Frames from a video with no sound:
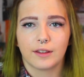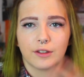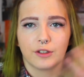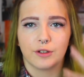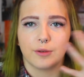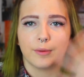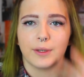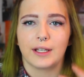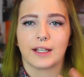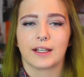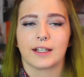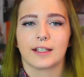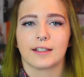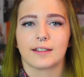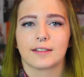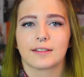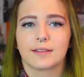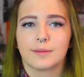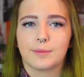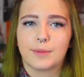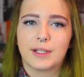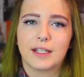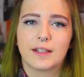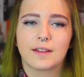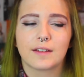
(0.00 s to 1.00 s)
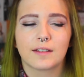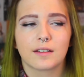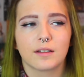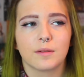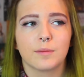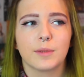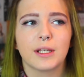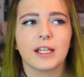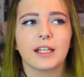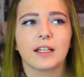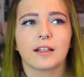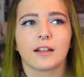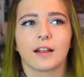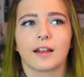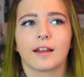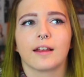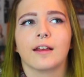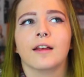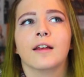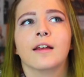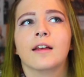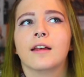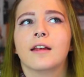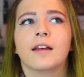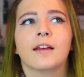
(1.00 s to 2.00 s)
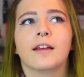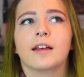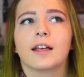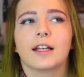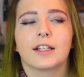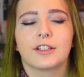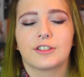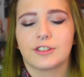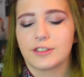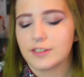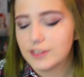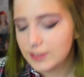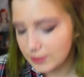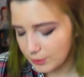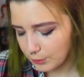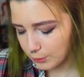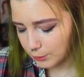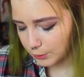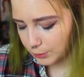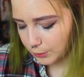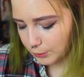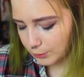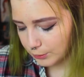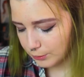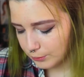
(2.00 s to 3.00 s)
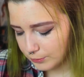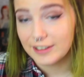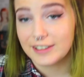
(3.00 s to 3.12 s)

doing this means to me. Like, it's just so cool.